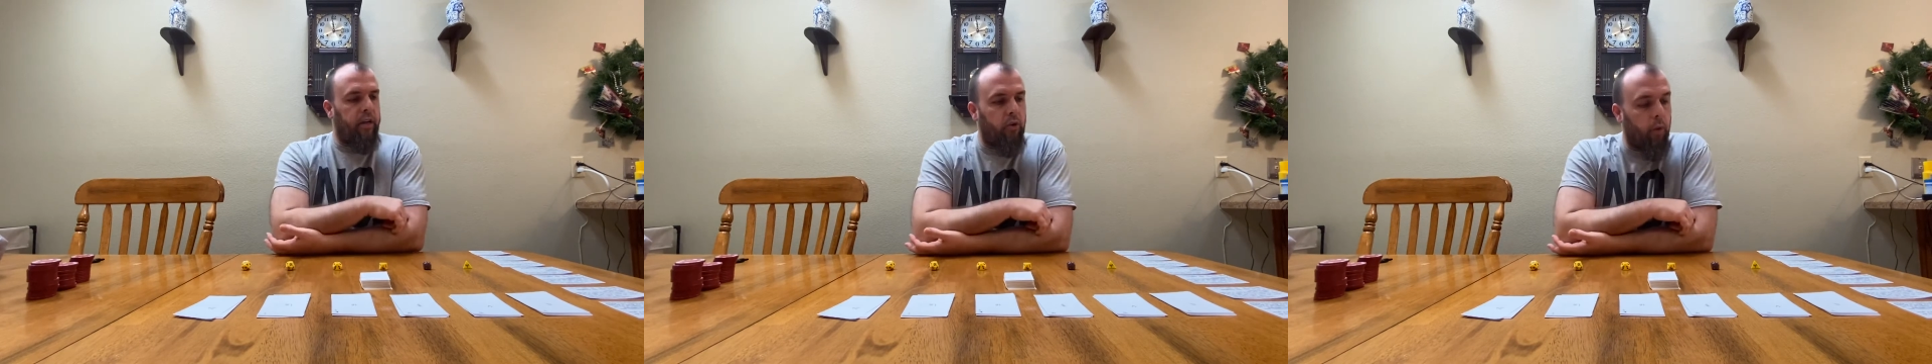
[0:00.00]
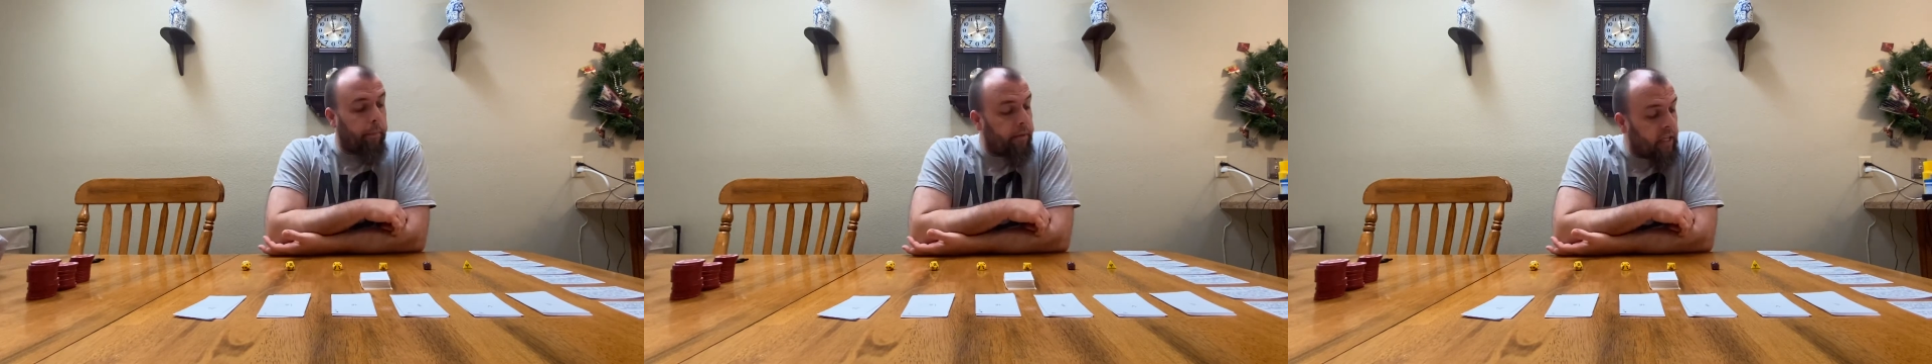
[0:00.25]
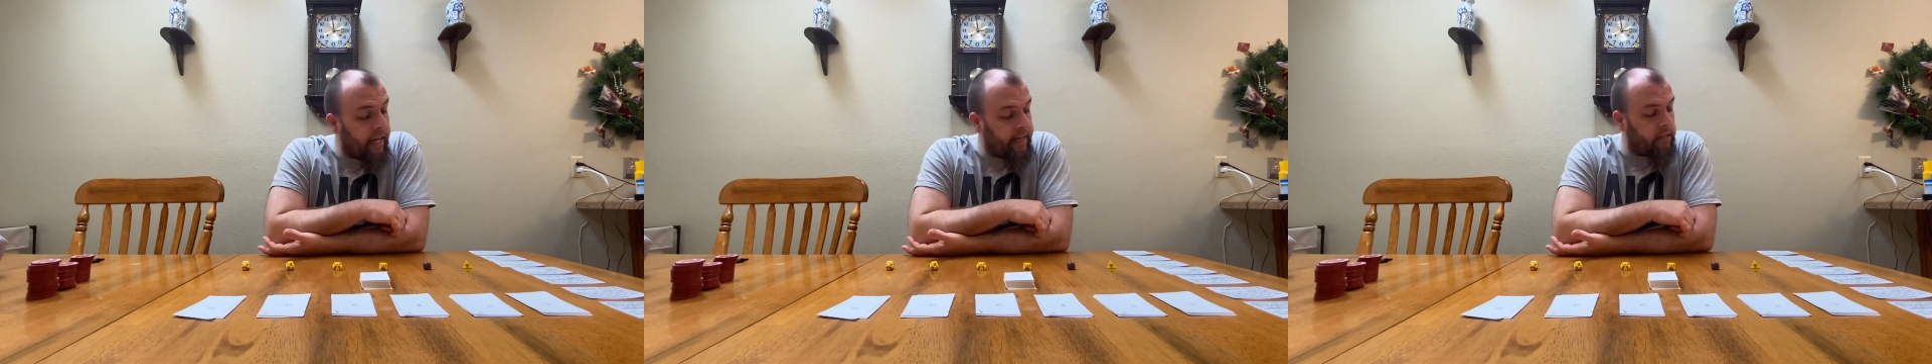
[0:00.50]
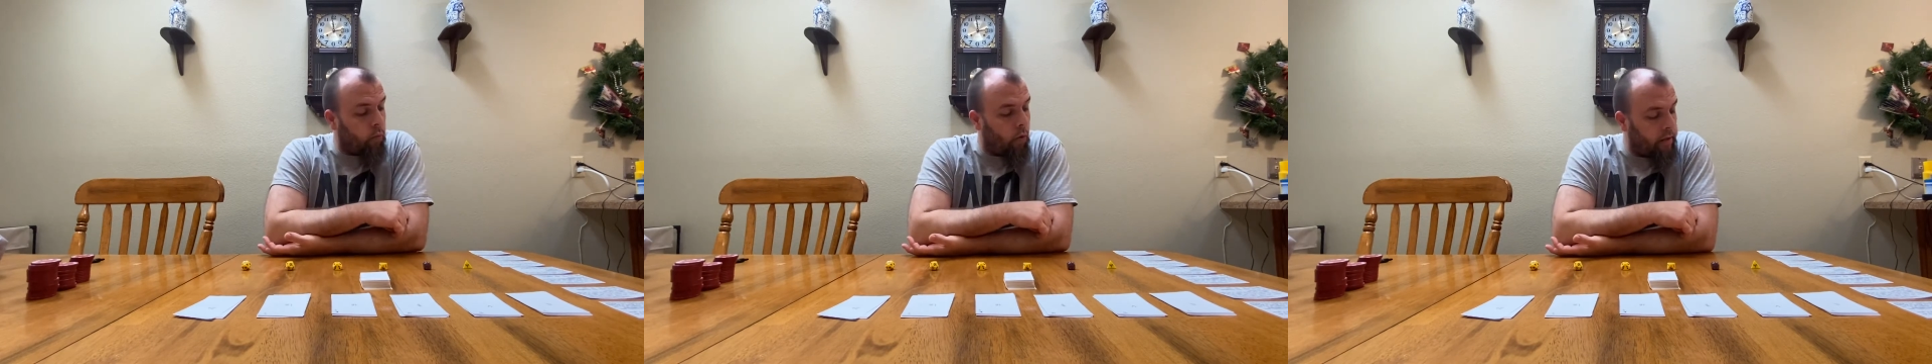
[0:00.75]
to
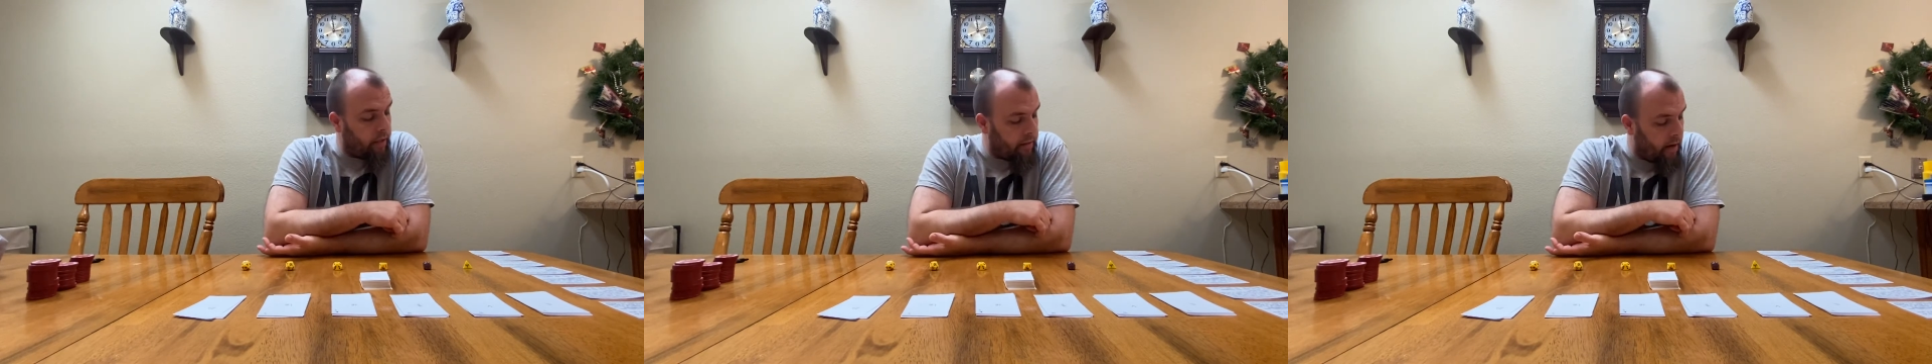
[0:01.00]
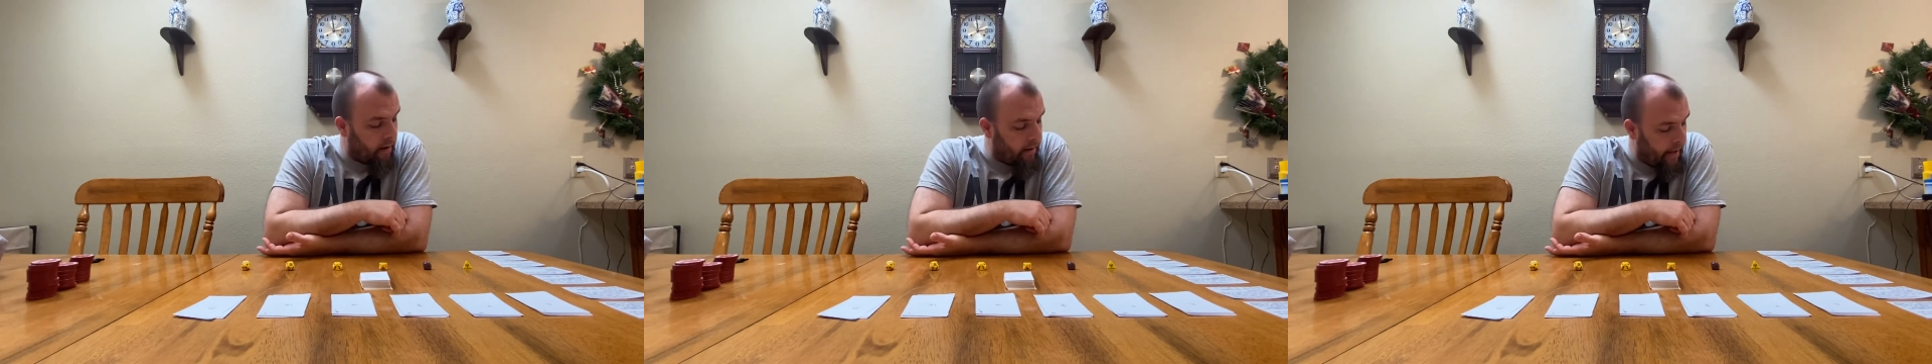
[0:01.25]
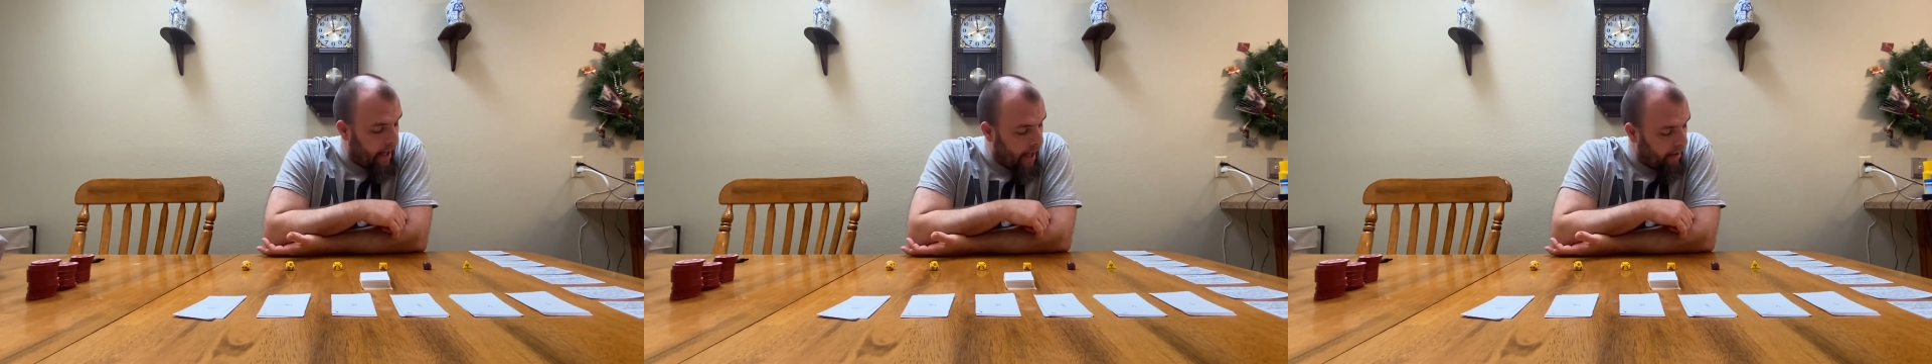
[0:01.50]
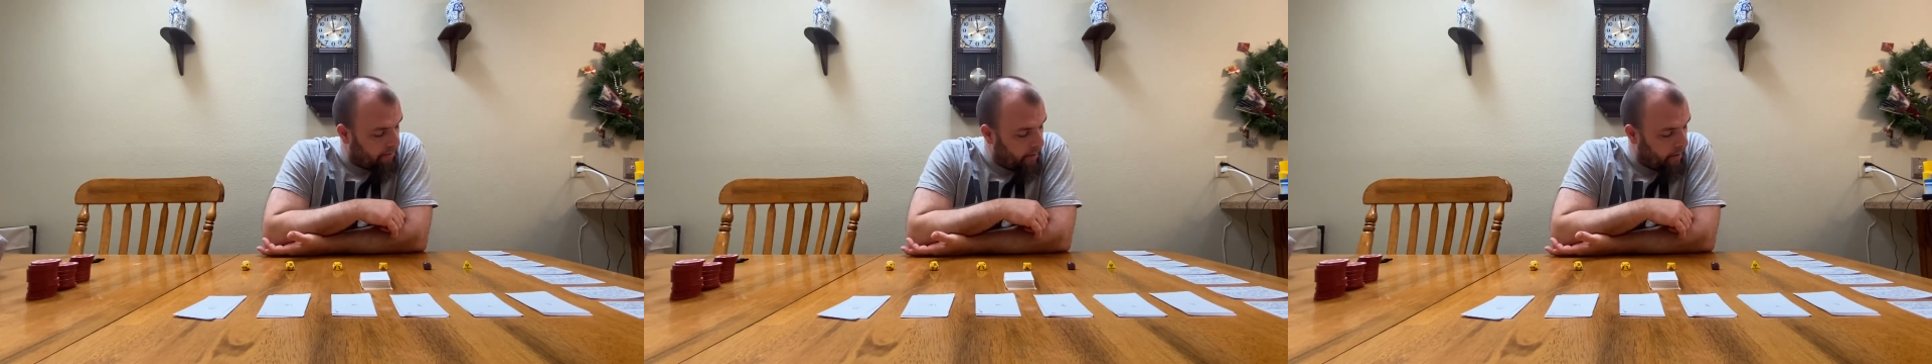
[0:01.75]
replace one that they already have.